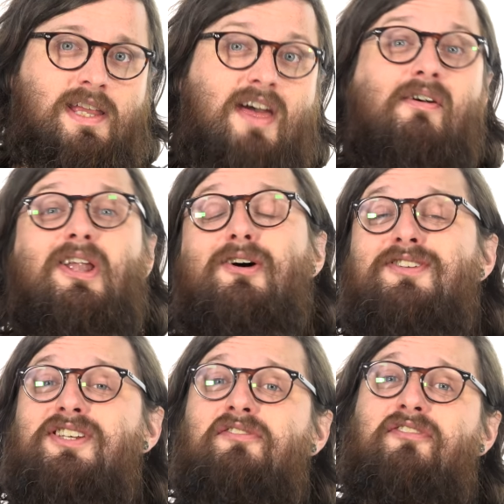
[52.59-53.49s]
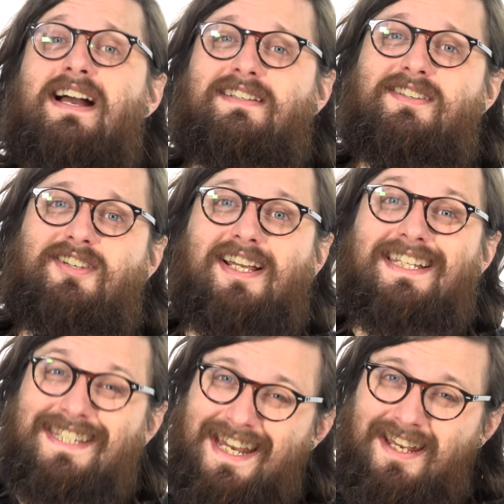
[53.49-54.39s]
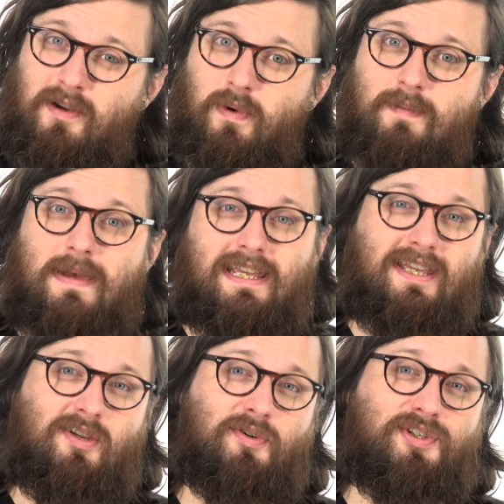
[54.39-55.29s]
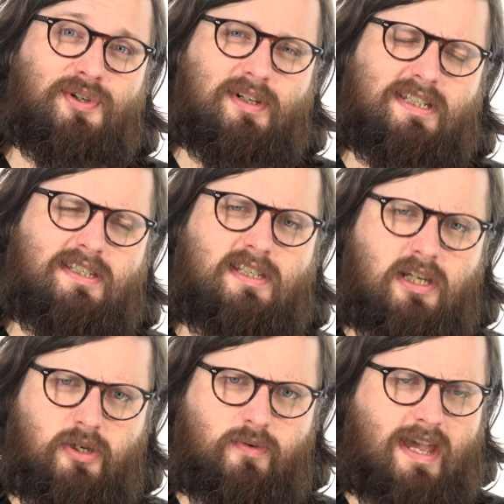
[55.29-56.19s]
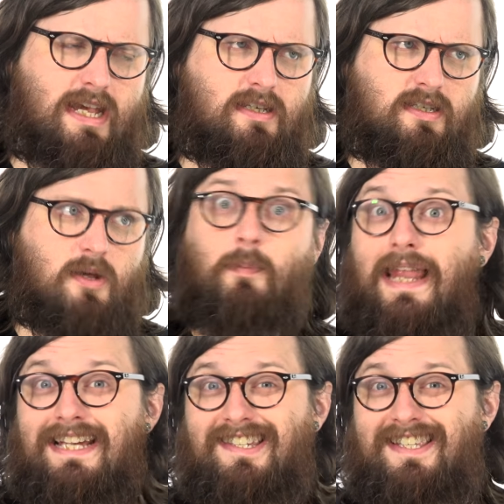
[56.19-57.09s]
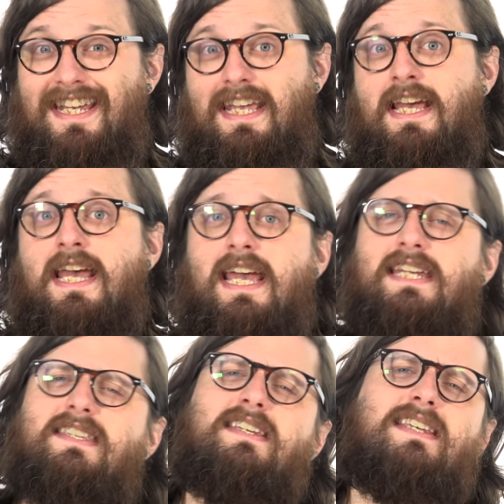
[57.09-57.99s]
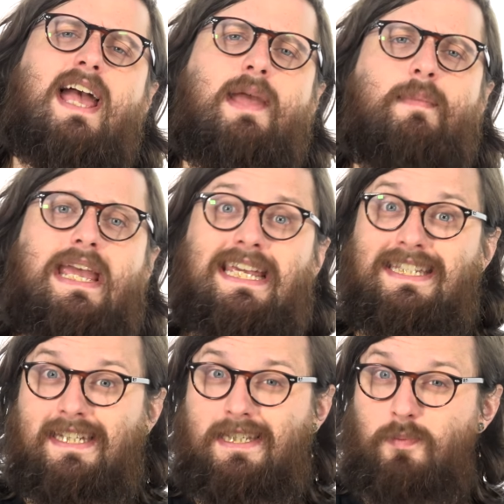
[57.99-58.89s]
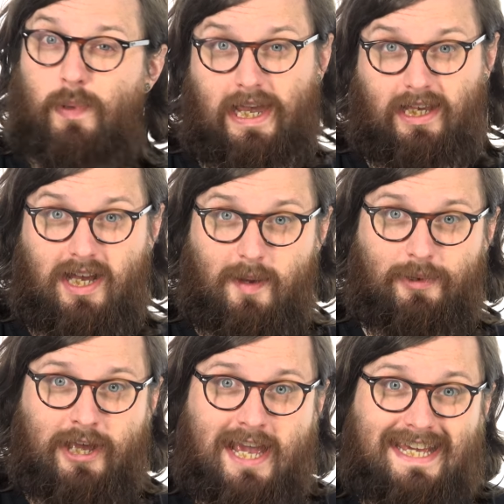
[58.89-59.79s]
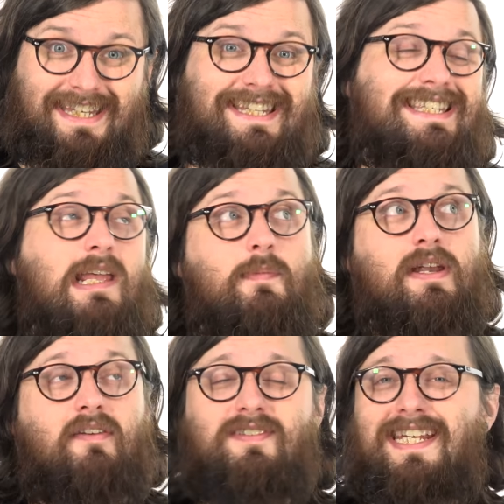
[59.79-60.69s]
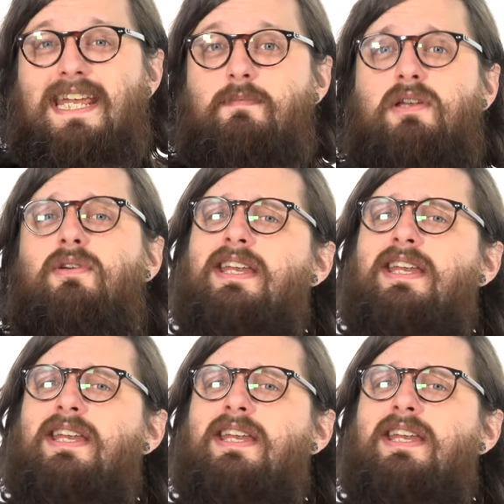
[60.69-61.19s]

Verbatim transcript: There are lots of factors to consider when making your choice too. There's complexity. Is this game easy to pick up? Is it deep enough to keep you